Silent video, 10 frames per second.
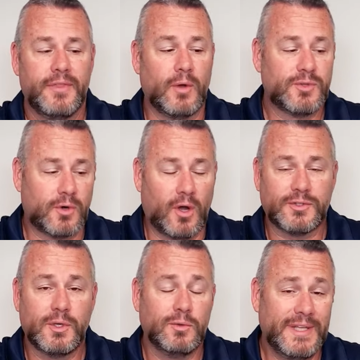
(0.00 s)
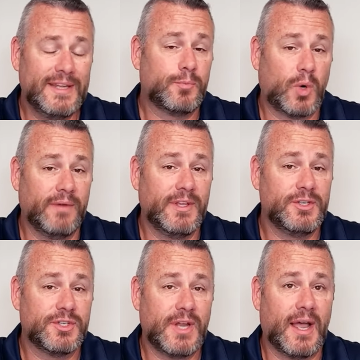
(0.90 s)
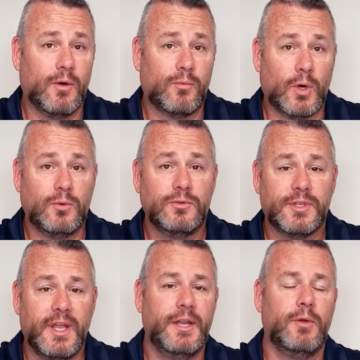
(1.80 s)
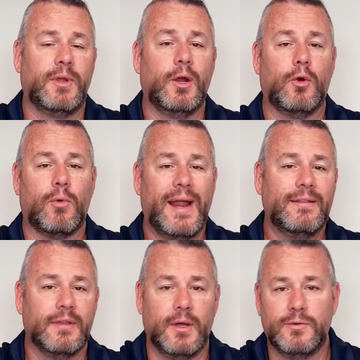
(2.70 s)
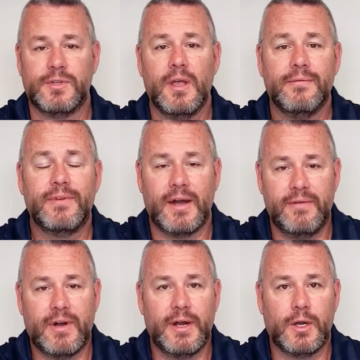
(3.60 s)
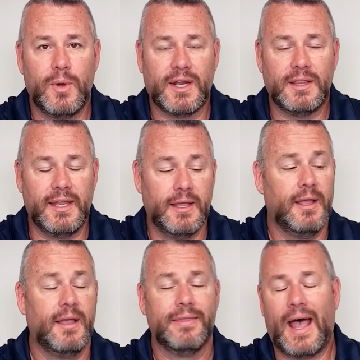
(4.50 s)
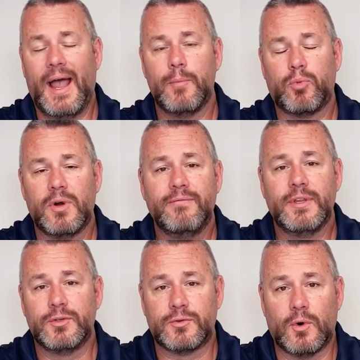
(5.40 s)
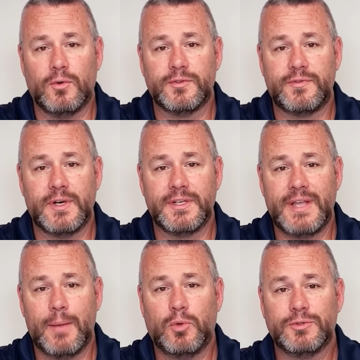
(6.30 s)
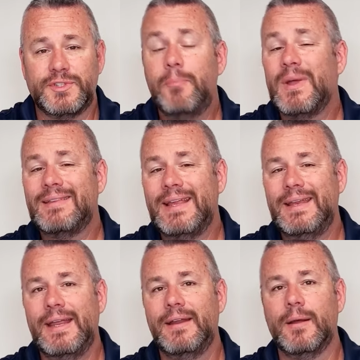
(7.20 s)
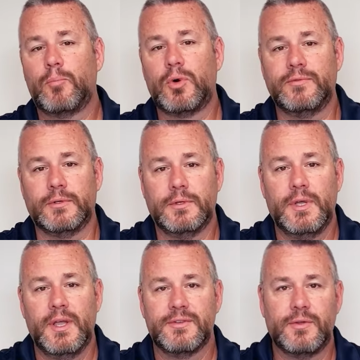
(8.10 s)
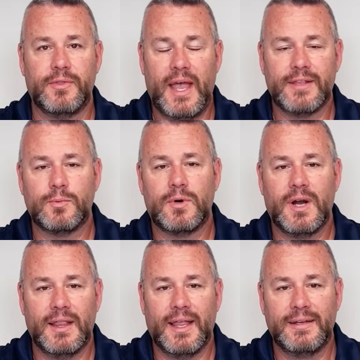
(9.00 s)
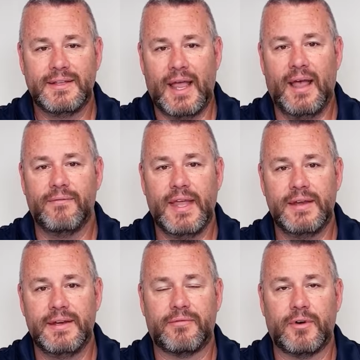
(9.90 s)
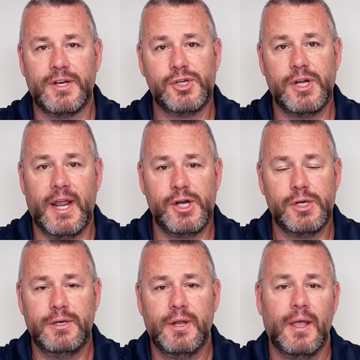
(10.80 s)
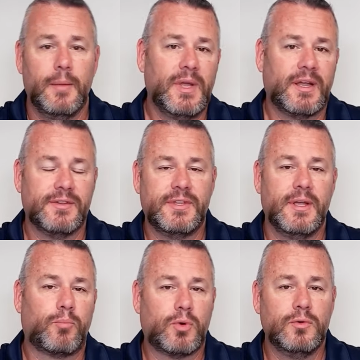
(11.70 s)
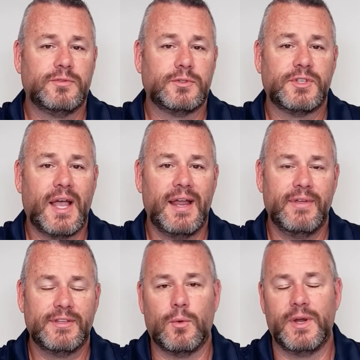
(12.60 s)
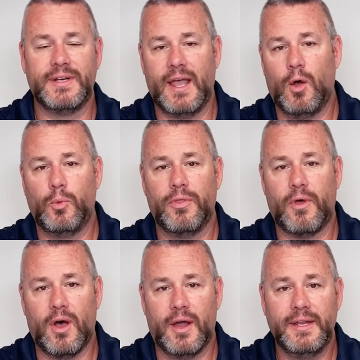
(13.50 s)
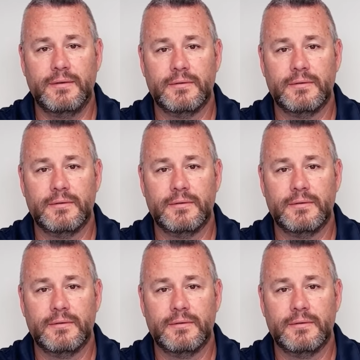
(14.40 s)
Those are also least privilege style roles, and you can grant those very, very quickly. The high privilege roles, for example, typically need an approval. So that's where I like to have that differentiation, because the approval side of it's going to help with audit,